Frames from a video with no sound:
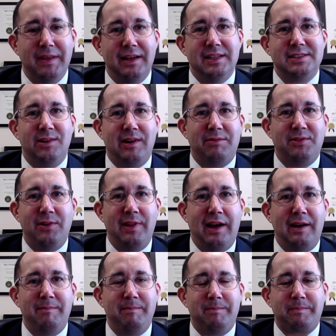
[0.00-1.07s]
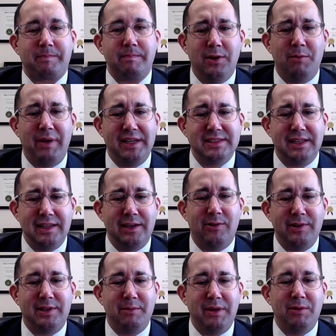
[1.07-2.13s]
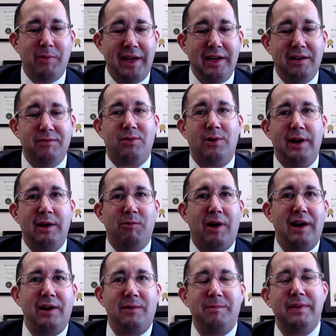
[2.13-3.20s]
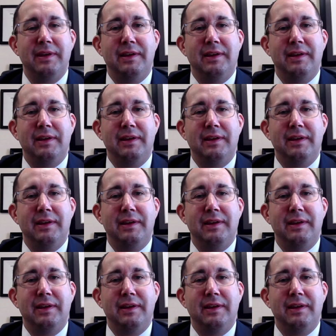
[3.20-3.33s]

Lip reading: So after that, you're basically going to be waiting for a while.